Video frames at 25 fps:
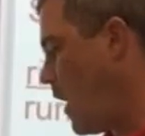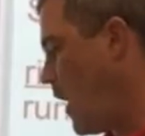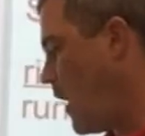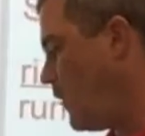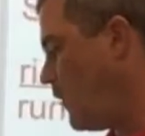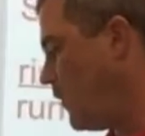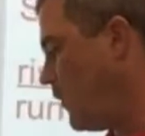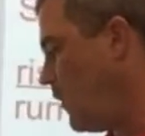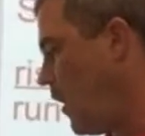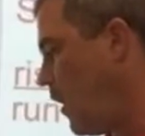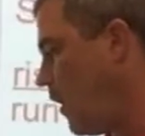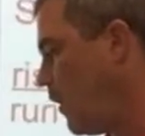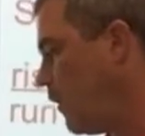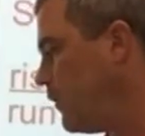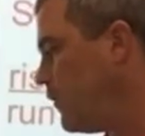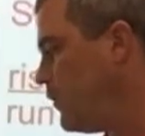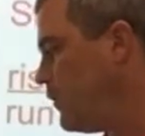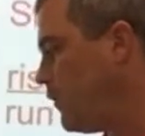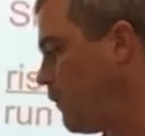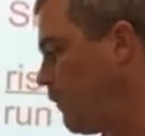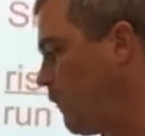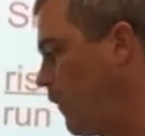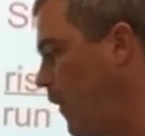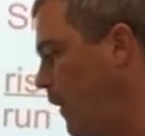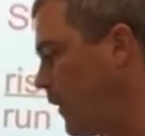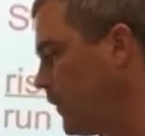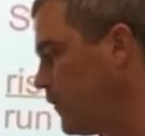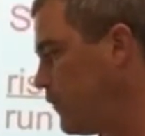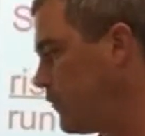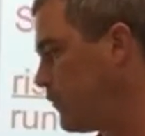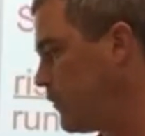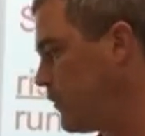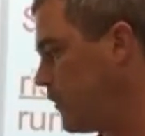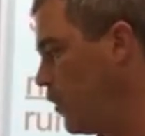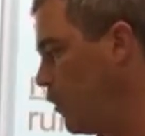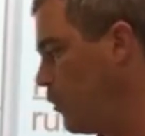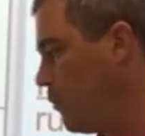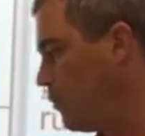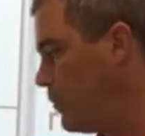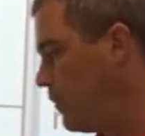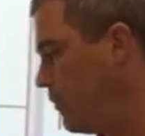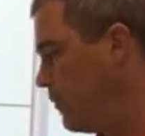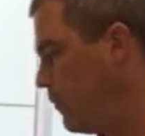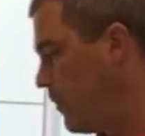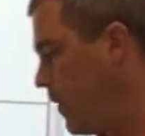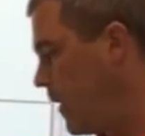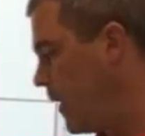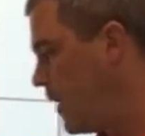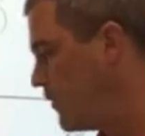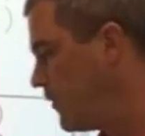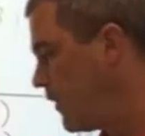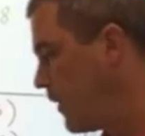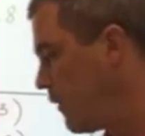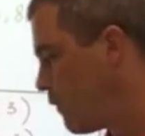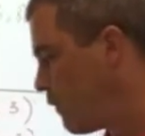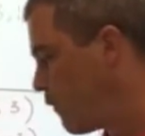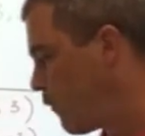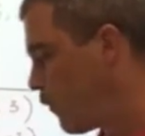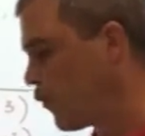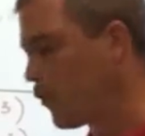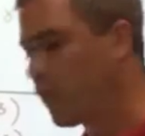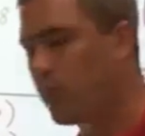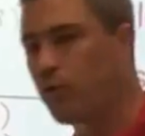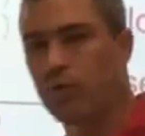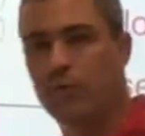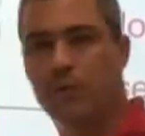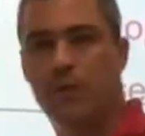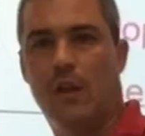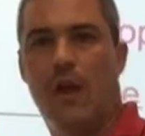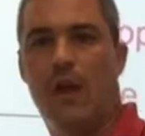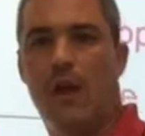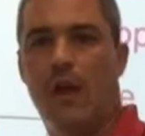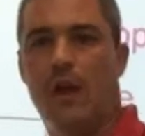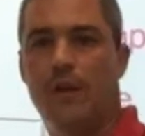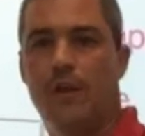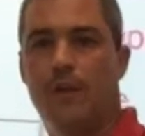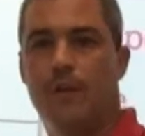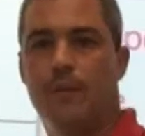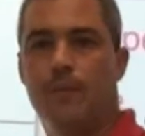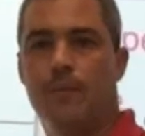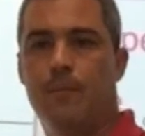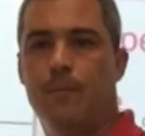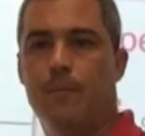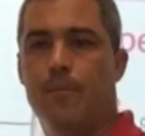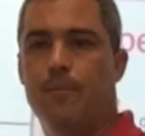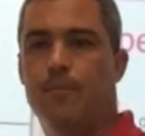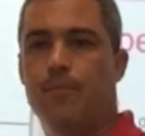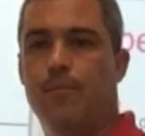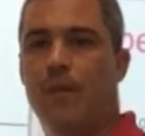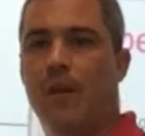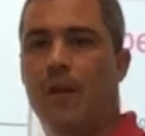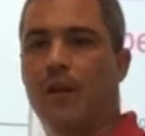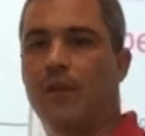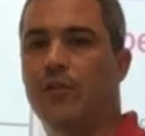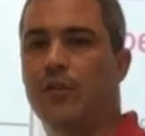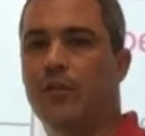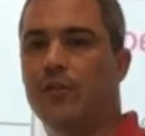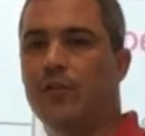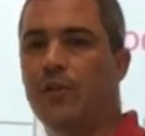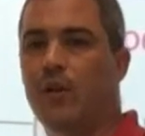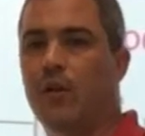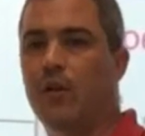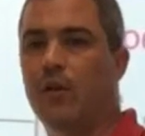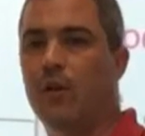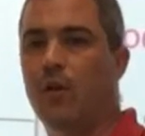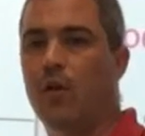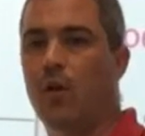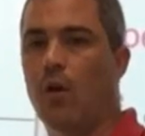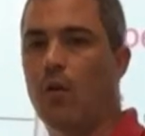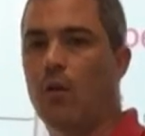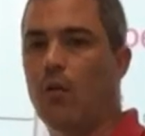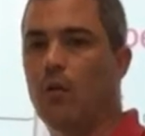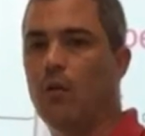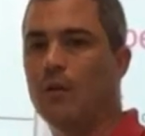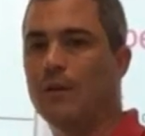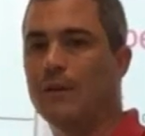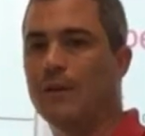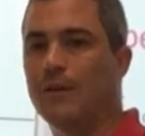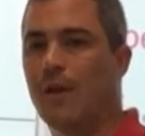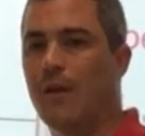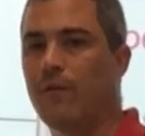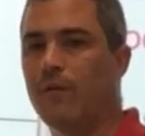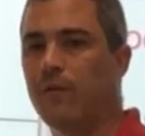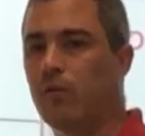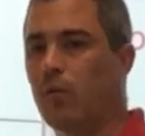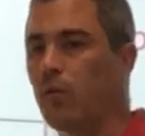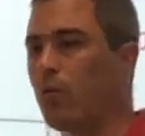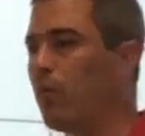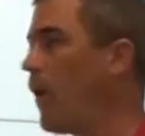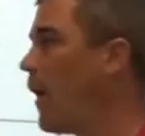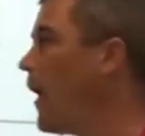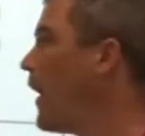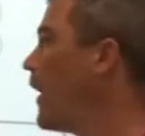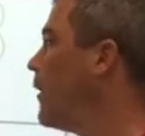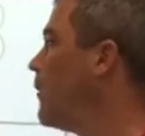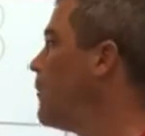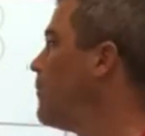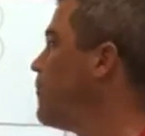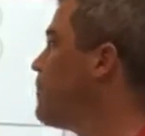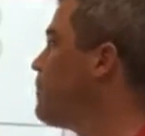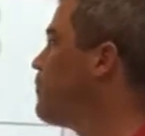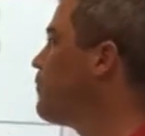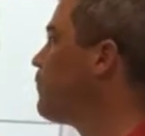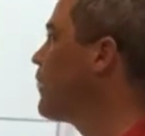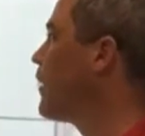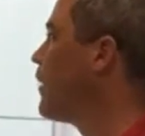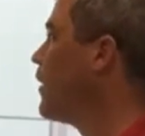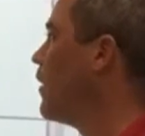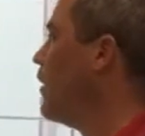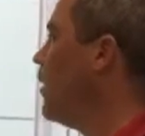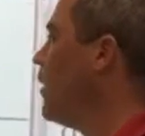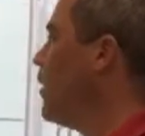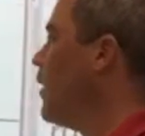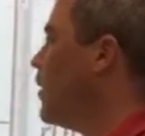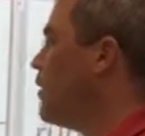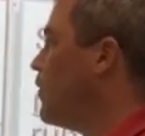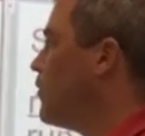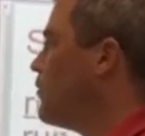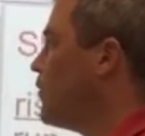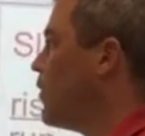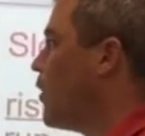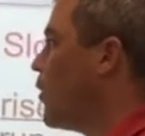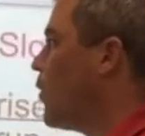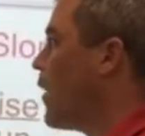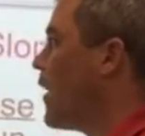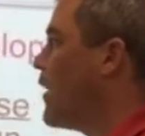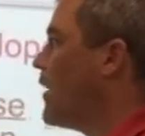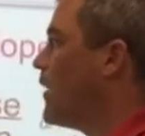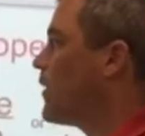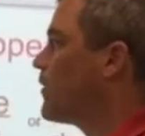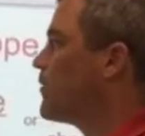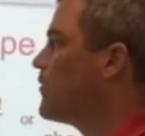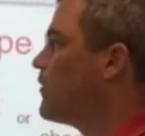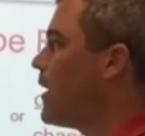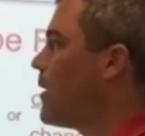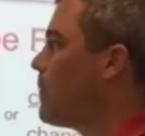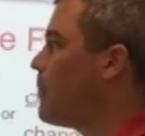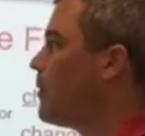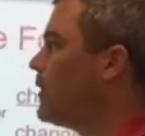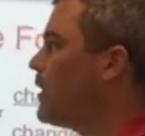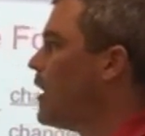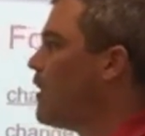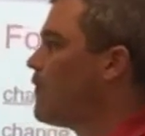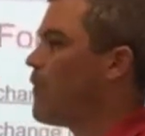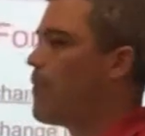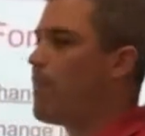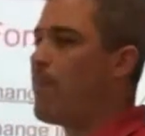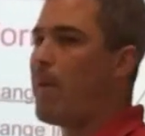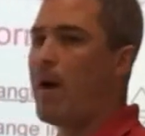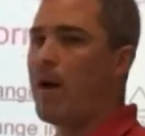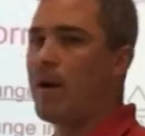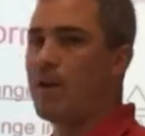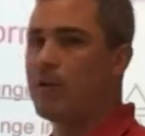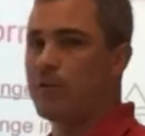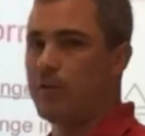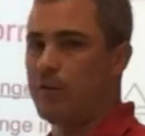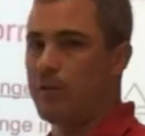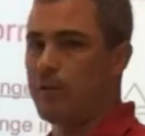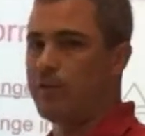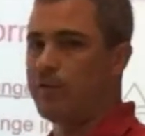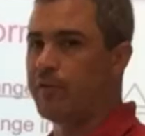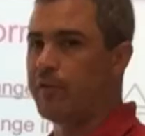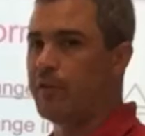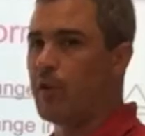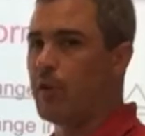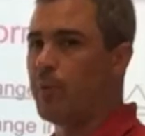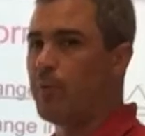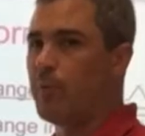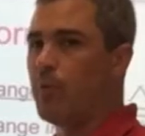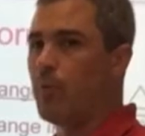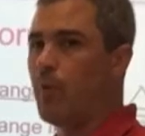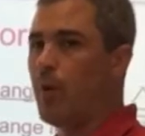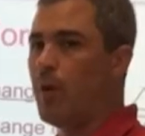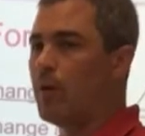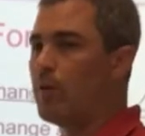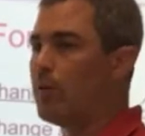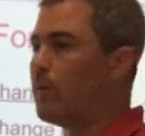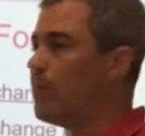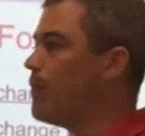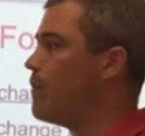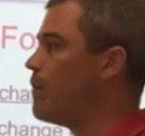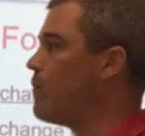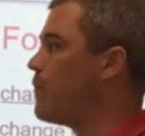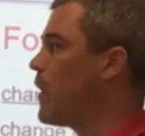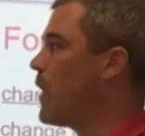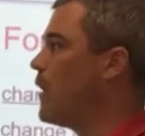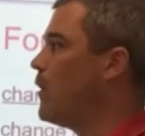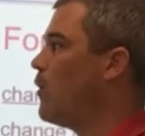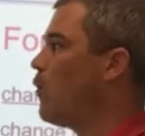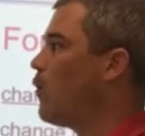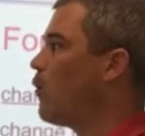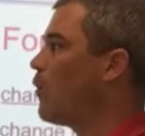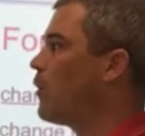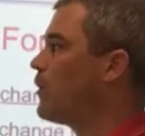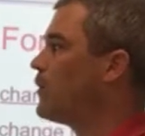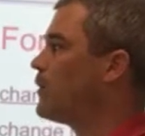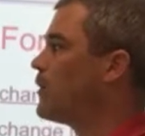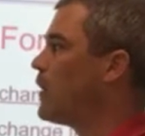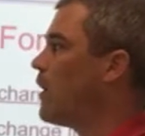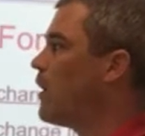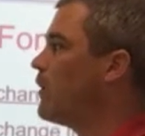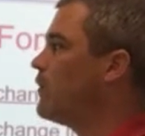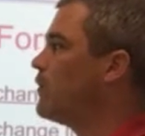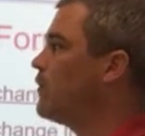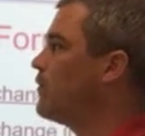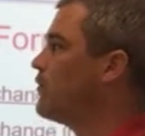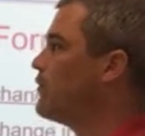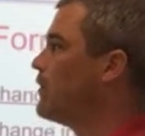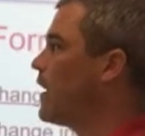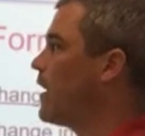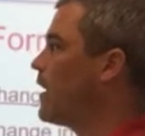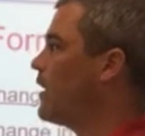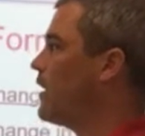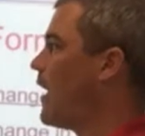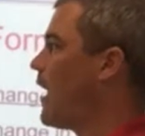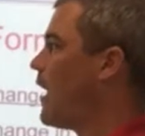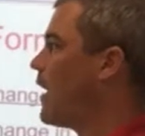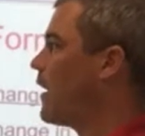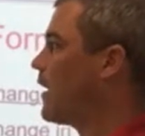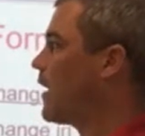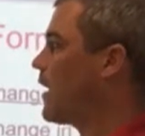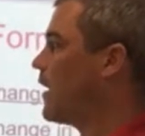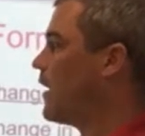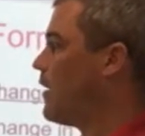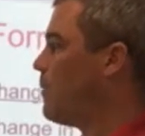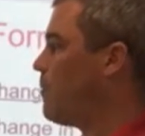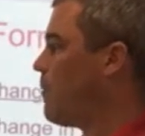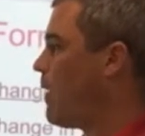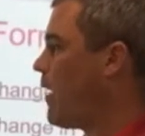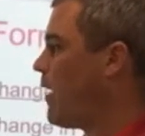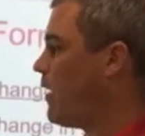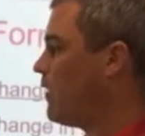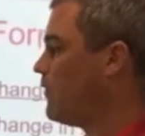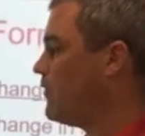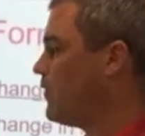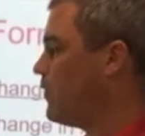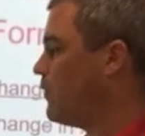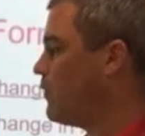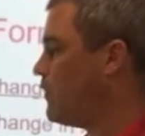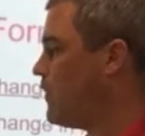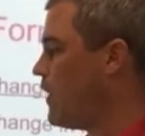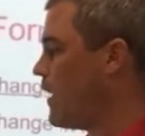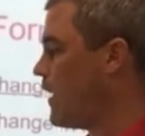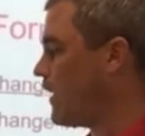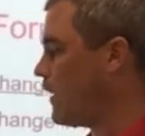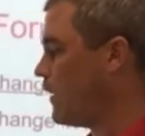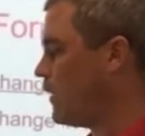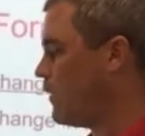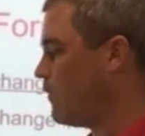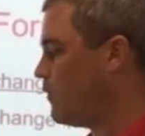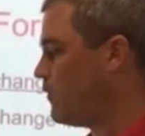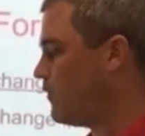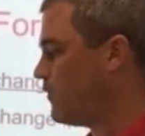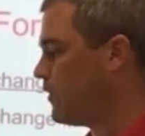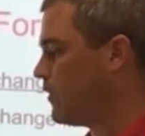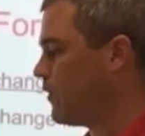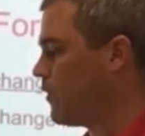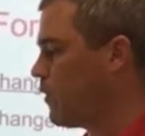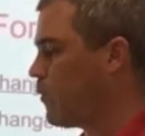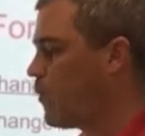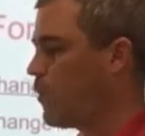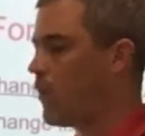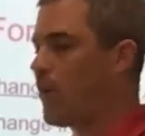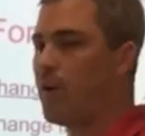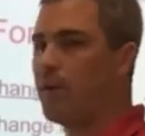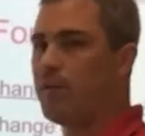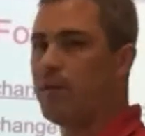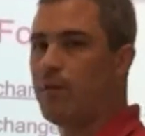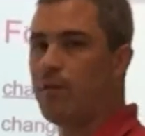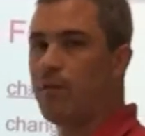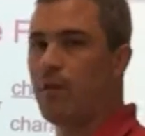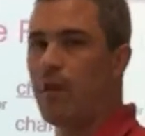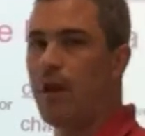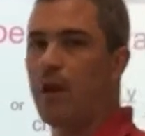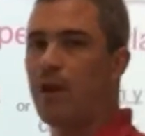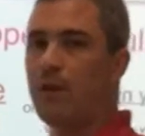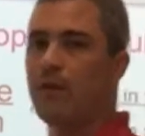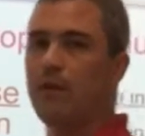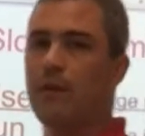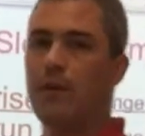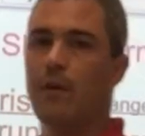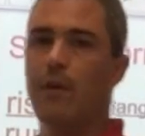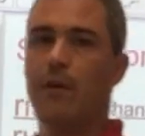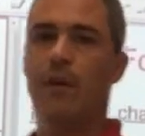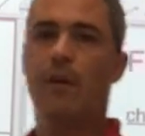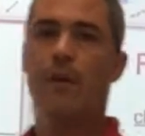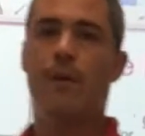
And an undefined slope is a vertical line that does not go left or right. So an example of a positive slope, well, in order to understand how to get a positive, negative, zero, or undefined,